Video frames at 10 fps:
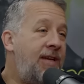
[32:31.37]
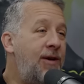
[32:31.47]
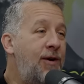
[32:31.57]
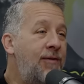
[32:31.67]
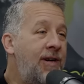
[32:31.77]
get
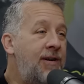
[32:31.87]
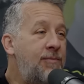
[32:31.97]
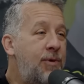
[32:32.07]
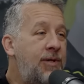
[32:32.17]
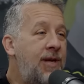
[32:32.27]
over here
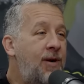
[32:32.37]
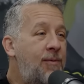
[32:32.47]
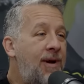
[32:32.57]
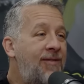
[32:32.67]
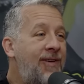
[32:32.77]
and put that
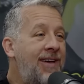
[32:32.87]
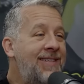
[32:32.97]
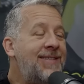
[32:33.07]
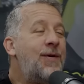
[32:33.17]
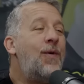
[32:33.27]
yeah, on my face. Yeah, why
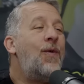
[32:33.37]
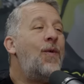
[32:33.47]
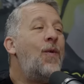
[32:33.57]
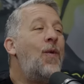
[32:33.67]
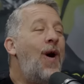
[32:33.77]
waste it?
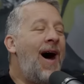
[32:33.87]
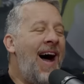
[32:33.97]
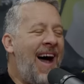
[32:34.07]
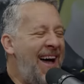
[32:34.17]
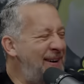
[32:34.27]
I mean, what, what
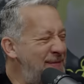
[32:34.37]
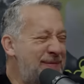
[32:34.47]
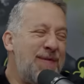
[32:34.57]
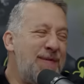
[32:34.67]
are you doing?